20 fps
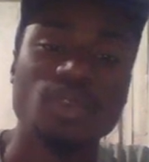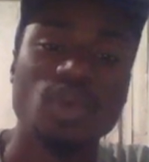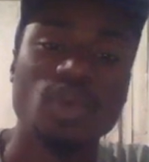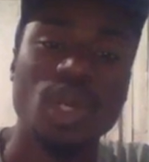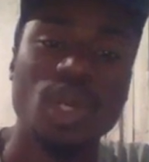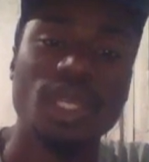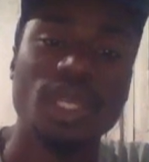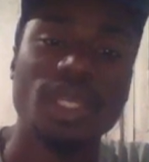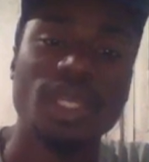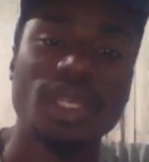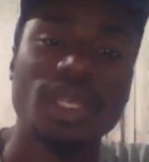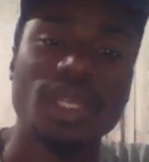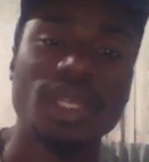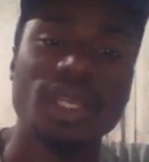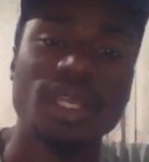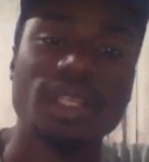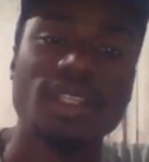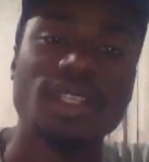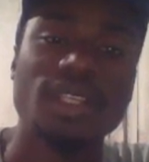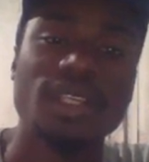where you can
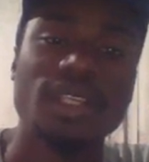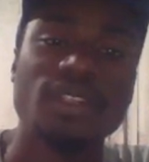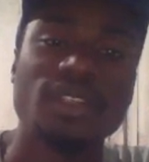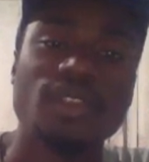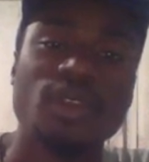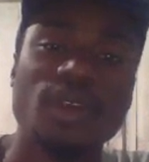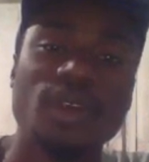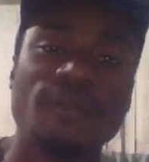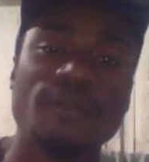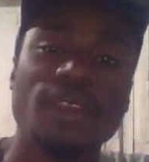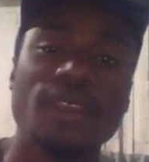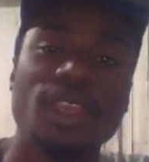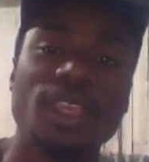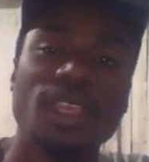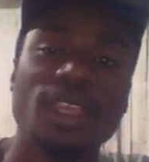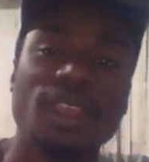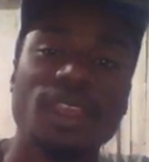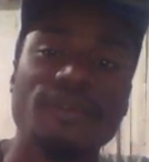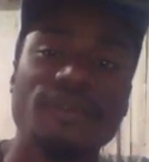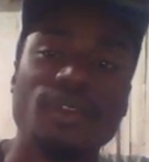get traffic
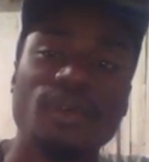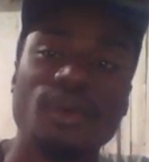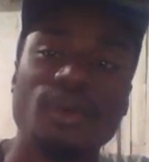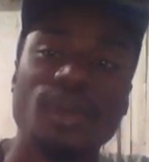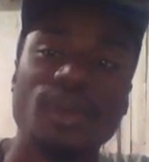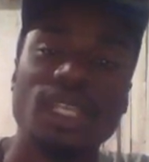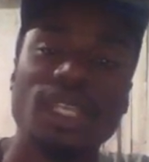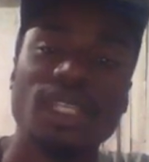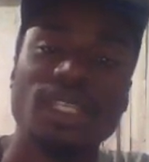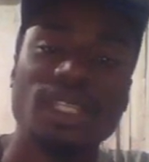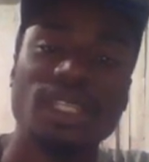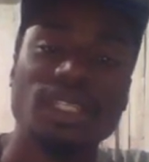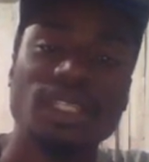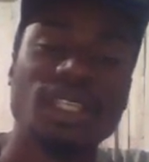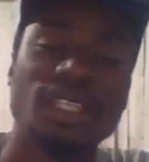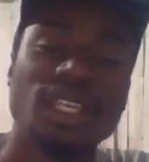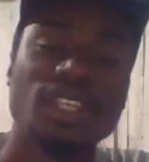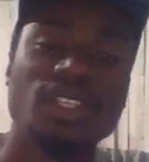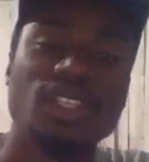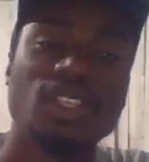if you really
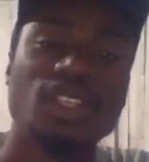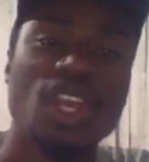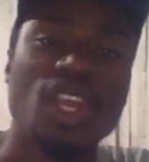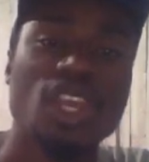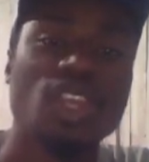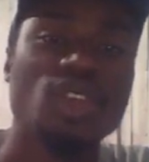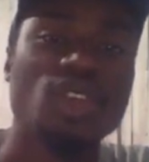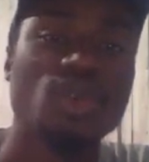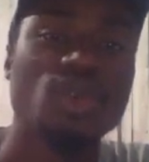dedicate your